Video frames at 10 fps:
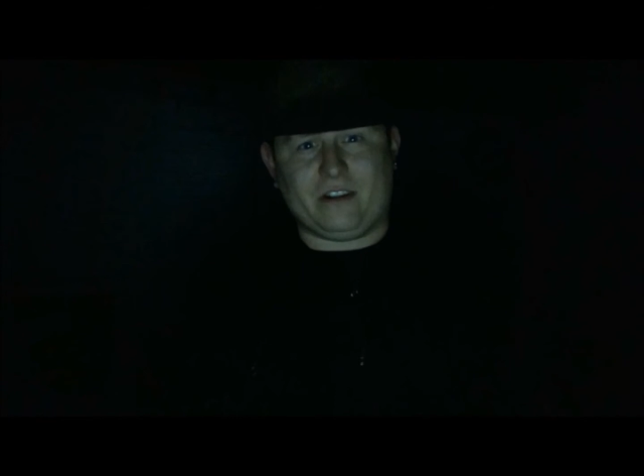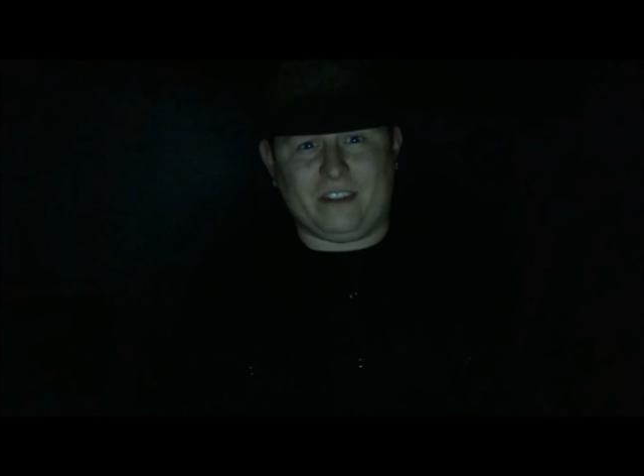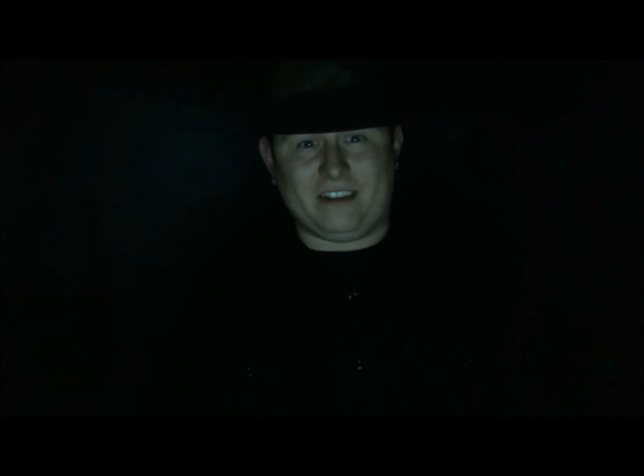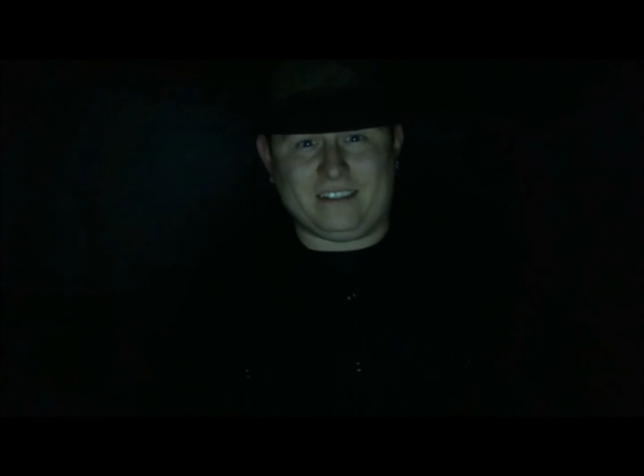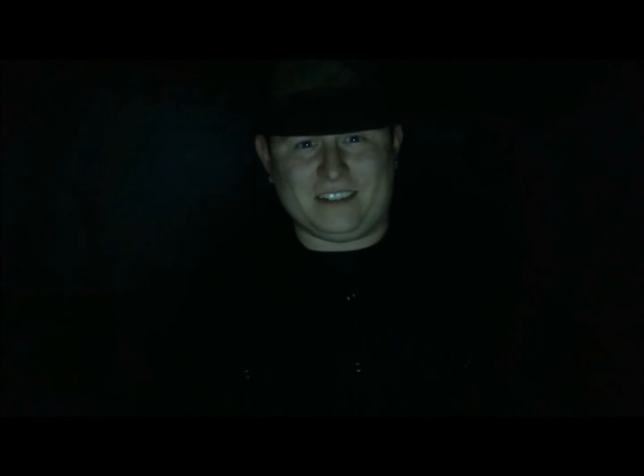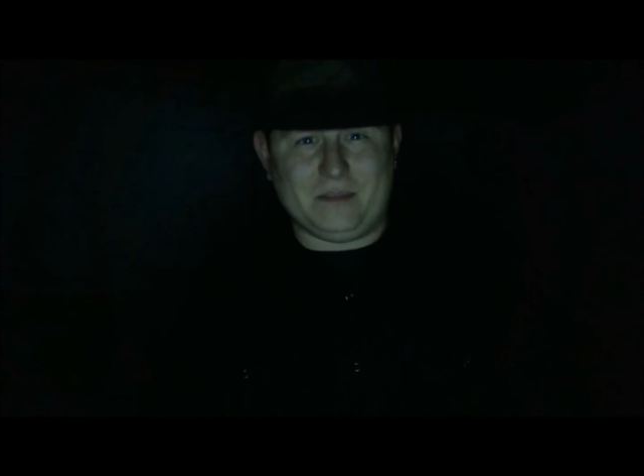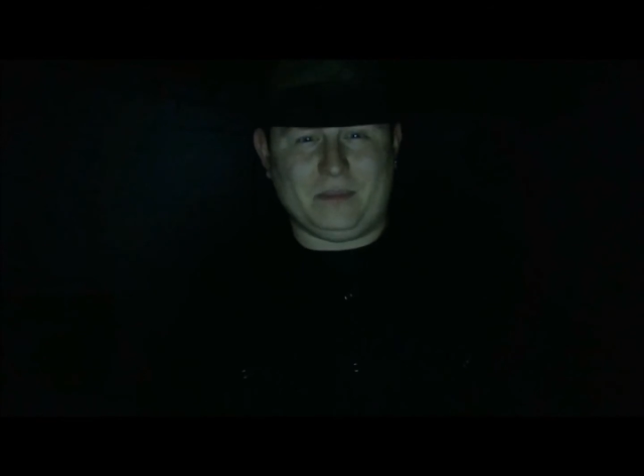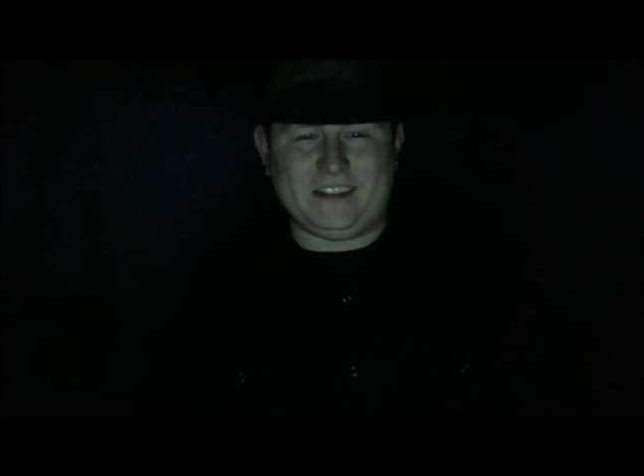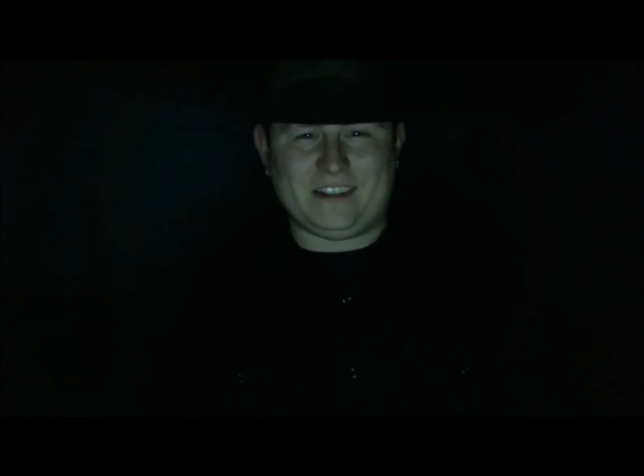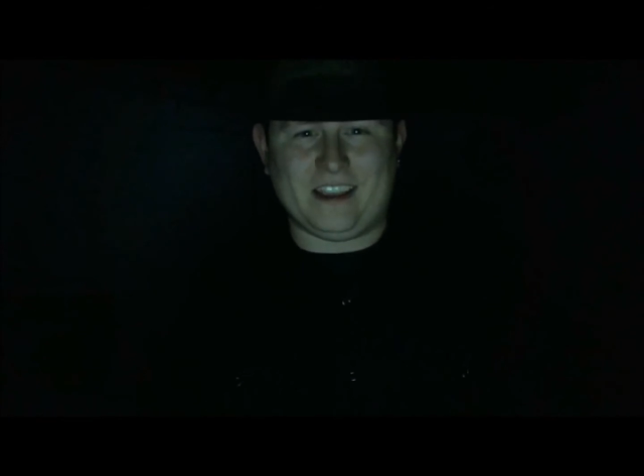than simply
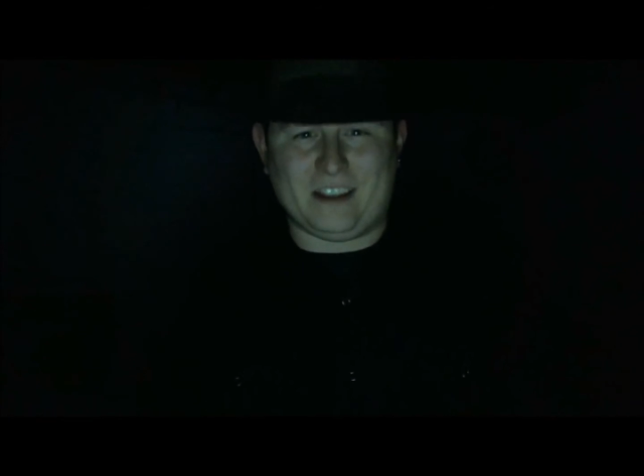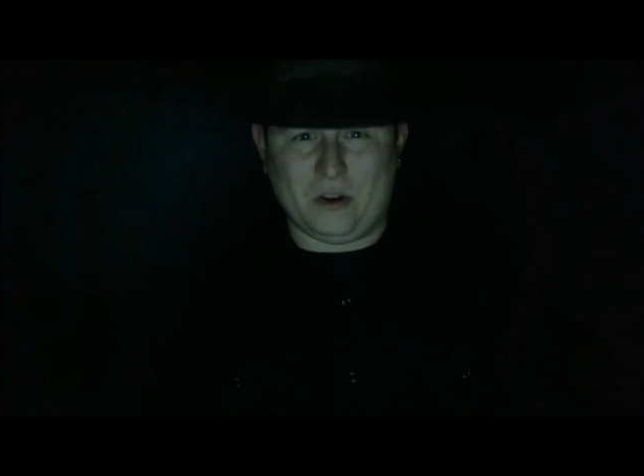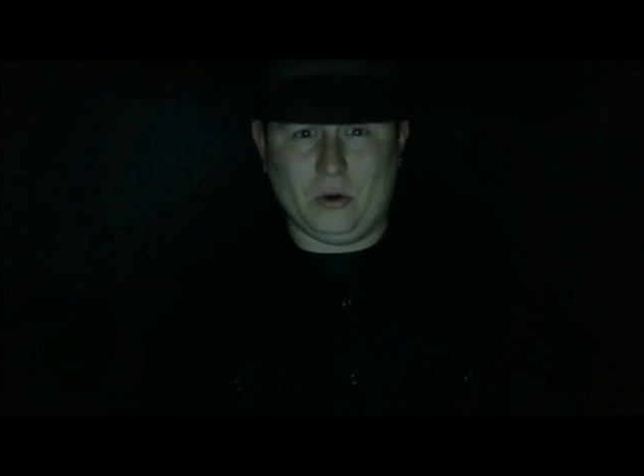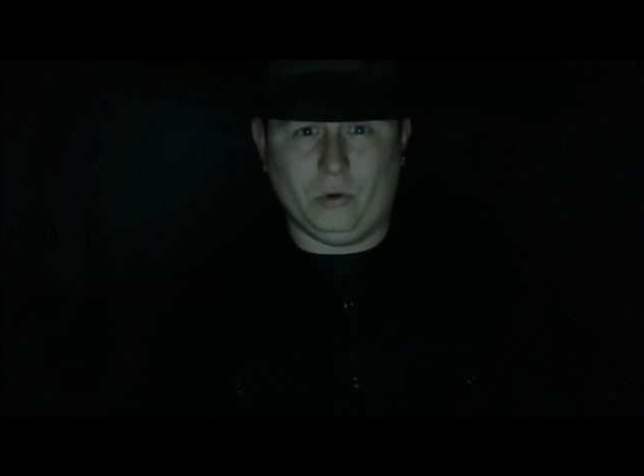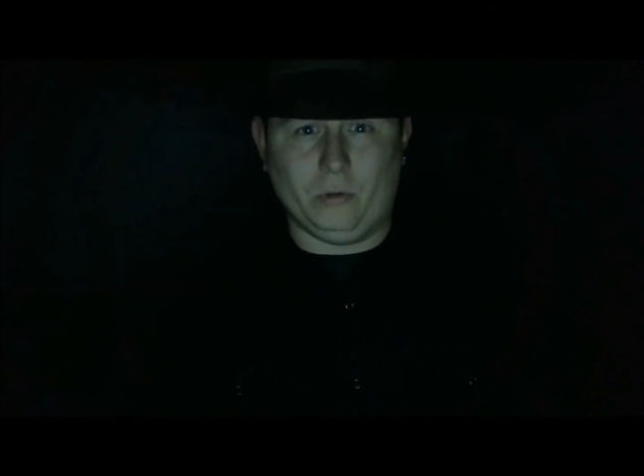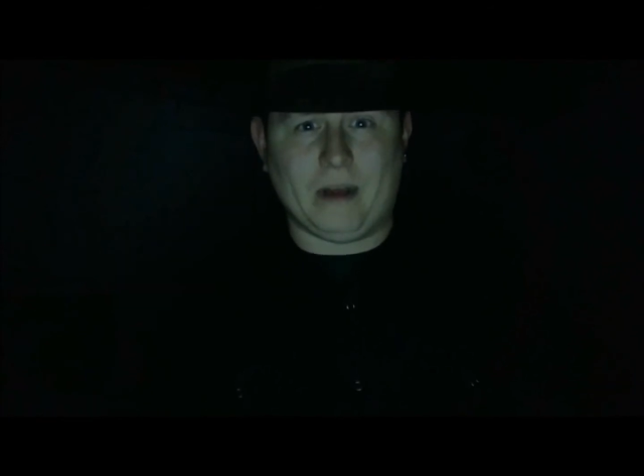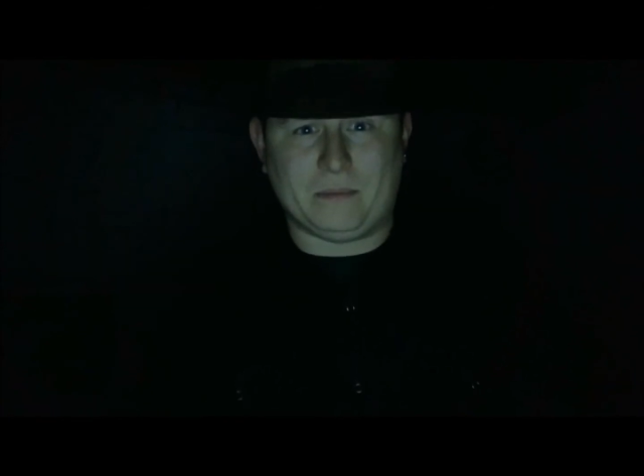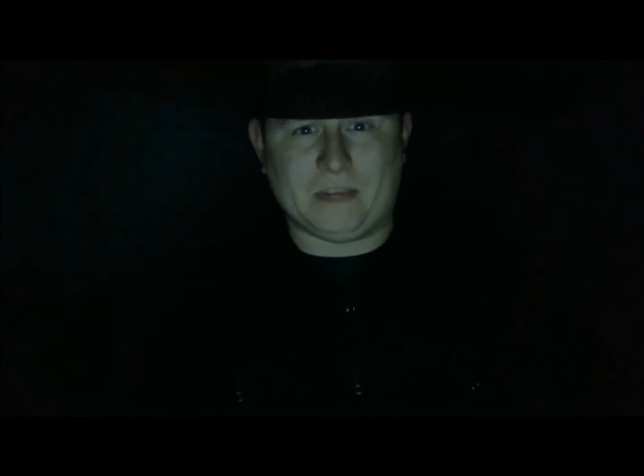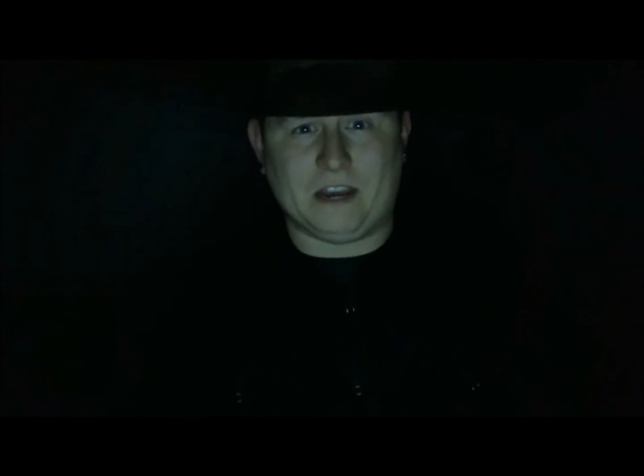saying a ghoul popped out